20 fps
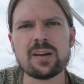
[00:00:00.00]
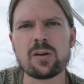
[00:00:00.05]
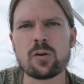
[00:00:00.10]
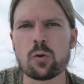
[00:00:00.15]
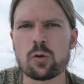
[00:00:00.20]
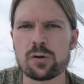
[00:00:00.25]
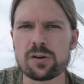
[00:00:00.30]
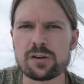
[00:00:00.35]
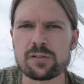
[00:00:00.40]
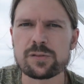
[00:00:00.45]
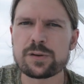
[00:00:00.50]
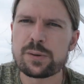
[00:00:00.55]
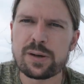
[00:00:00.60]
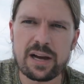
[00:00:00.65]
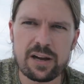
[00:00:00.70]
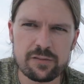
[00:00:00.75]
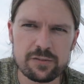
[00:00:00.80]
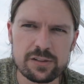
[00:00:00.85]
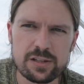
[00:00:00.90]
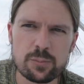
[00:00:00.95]
or if you
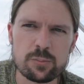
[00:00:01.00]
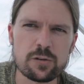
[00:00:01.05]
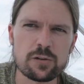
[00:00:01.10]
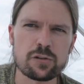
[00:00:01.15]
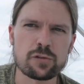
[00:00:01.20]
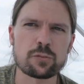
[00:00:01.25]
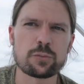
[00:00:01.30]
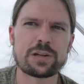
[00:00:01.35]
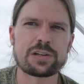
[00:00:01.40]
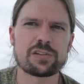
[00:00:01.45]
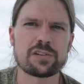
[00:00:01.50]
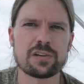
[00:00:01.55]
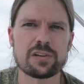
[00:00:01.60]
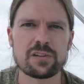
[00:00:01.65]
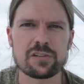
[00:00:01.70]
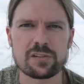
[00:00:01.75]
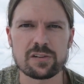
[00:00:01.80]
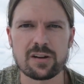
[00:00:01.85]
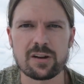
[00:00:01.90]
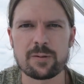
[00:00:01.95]
have dimmer
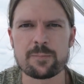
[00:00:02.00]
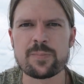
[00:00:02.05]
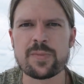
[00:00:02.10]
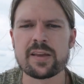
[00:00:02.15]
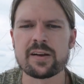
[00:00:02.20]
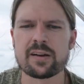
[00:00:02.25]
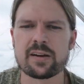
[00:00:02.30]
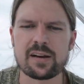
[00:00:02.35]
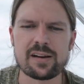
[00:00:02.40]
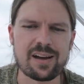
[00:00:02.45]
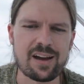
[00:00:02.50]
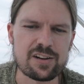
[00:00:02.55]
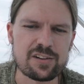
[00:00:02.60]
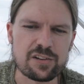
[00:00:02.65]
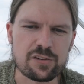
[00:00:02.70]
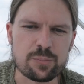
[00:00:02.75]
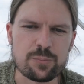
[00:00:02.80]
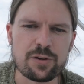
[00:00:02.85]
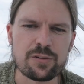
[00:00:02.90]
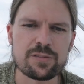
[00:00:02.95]
switches. Um, I, I,
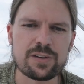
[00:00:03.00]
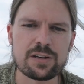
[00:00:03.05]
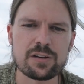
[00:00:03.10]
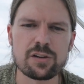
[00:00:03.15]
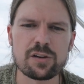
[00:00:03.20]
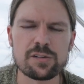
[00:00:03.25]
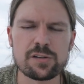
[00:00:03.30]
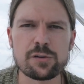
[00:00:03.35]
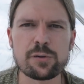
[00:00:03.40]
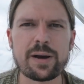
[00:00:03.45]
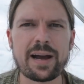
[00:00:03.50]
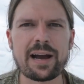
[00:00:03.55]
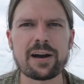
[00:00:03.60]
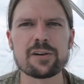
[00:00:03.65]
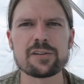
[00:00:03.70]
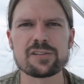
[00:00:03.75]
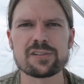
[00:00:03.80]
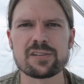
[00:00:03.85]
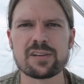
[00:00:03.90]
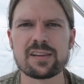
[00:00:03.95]
just moved into a new
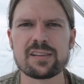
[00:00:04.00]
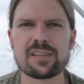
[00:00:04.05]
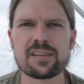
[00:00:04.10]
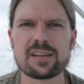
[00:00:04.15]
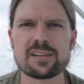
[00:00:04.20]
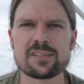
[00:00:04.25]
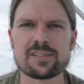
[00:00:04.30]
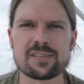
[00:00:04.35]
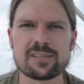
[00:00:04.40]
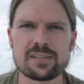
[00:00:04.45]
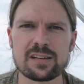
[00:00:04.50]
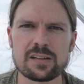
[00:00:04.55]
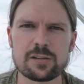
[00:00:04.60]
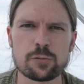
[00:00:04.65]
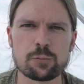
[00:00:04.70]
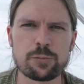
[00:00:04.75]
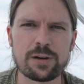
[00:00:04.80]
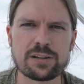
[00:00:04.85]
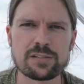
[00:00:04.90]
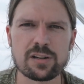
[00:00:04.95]
house and it's,
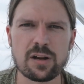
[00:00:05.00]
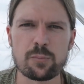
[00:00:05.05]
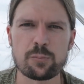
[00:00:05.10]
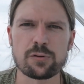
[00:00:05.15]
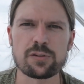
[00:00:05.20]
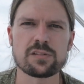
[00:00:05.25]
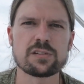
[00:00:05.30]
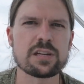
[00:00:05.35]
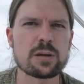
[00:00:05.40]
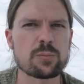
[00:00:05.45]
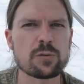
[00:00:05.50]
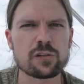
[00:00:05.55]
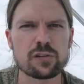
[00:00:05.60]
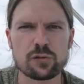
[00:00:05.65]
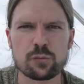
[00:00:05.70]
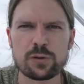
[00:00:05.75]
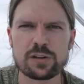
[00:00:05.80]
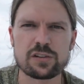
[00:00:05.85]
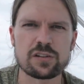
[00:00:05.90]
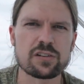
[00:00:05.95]
it's rigged up with dimmer
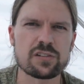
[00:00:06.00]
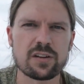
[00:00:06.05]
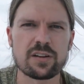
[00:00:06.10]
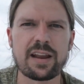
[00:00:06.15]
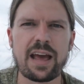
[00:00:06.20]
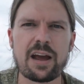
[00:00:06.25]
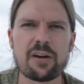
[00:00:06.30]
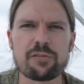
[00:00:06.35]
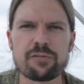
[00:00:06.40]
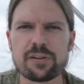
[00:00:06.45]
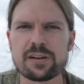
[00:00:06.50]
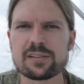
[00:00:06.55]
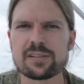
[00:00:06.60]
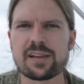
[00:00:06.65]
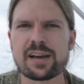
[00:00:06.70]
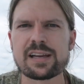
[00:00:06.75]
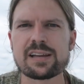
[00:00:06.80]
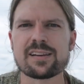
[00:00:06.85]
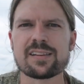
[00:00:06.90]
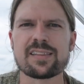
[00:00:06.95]
switches on every
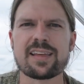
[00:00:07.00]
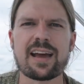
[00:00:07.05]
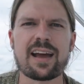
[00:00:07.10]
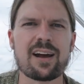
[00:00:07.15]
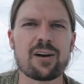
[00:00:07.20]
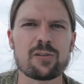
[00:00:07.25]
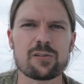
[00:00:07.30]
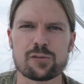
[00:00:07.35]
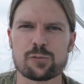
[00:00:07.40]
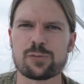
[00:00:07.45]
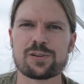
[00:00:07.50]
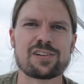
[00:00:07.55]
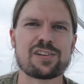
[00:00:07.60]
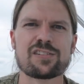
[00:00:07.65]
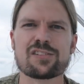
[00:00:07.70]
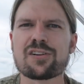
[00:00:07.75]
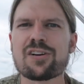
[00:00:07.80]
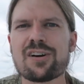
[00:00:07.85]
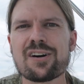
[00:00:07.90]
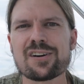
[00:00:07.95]
light in the house, which
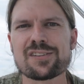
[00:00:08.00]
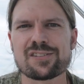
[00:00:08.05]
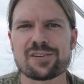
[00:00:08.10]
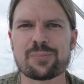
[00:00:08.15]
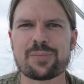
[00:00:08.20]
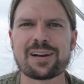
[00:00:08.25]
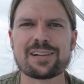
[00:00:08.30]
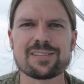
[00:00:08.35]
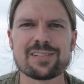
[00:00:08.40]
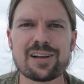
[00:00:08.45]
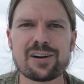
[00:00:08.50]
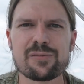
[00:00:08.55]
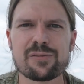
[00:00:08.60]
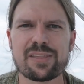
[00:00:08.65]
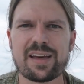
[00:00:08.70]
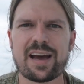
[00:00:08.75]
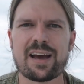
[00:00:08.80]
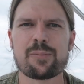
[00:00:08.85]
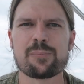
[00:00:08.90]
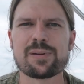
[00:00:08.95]
is awesome. I love
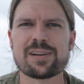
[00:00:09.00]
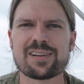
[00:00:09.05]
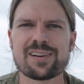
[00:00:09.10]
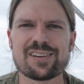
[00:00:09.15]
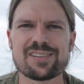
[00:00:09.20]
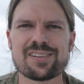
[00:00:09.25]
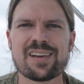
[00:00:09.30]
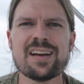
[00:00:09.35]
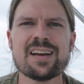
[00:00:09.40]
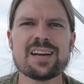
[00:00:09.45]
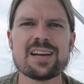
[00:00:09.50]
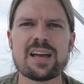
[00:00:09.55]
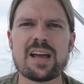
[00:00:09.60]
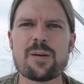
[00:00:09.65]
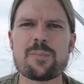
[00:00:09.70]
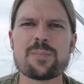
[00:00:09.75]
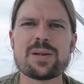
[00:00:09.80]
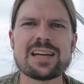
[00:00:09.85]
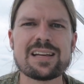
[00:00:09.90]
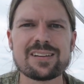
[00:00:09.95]
that because
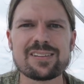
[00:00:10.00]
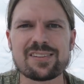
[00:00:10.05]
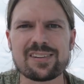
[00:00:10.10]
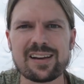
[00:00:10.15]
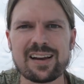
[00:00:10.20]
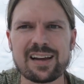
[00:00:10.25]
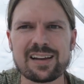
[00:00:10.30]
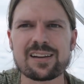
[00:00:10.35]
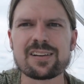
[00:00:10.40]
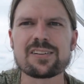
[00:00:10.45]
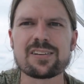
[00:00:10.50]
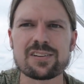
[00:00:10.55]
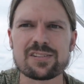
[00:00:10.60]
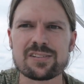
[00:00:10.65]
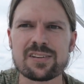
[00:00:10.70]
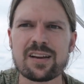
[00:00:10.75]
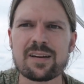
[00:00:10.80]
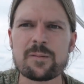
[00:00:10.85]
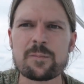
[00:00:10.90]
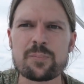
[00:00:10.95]
it means that I can
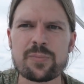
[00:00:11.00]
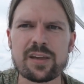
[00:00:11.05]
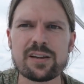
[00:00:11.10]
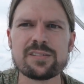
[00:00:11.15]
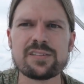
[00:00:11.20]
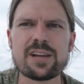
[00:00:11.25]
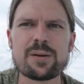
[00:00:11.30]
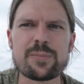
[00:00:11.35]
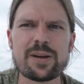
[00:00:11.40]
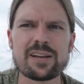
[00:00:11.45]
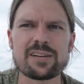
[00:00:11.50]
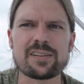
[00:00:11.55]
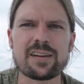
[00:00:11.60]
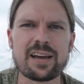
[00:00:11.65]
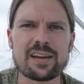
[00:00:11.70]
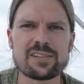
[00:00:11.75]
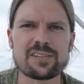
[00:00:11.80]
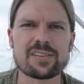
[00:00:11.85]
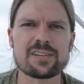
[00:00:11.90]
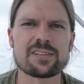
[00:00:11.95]
just dim it
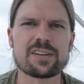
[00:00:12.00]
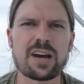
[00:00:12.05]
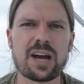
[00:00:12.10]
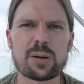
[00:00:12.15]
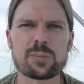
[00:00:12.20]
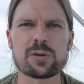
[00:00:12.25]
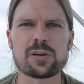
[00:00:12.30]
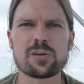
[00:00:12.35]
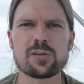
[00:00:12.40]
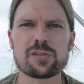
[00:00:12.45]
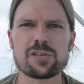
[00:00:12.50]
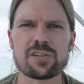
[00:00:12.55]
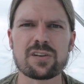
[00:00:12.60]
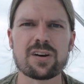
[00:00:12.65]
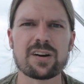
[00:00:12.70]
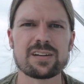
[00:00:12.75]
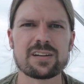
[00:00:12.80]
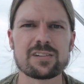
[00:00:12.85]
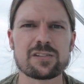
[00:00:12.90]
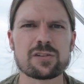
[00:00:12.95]
as the time goes
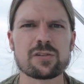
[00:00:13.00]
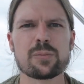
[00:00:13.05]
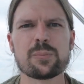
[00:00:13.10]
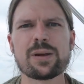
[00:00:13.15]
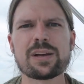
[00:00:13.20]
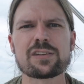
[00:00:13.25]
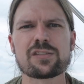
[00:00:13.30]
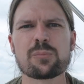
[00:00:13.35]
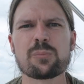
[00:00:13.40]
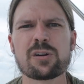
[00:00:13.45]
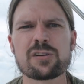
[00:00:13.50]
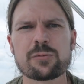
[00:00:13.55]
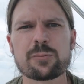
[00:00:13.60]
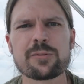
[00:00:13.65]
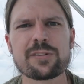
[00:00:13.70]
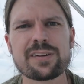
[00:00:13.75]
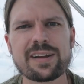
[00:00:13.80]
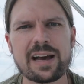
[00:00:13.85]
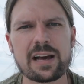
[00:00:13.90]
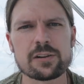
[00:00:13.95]
on. And so it makes it much
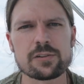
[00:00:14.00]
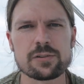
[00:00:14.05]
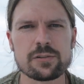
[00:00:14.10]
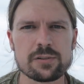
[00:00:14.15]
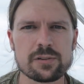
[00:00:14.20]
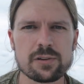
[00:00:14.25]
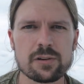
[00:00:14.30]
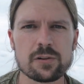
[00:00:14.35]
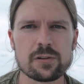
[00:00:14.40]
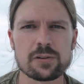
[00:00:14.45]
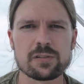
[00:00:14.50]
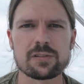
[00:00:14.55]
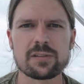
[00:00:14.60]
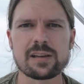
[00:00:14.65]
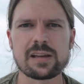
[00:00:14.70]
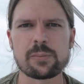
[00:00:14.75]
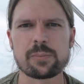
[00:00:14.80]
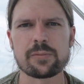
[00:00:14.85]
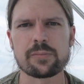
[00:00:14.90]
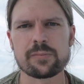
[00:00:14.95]
more natural to go to
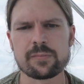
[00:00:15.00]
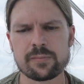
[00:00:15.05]
sleep.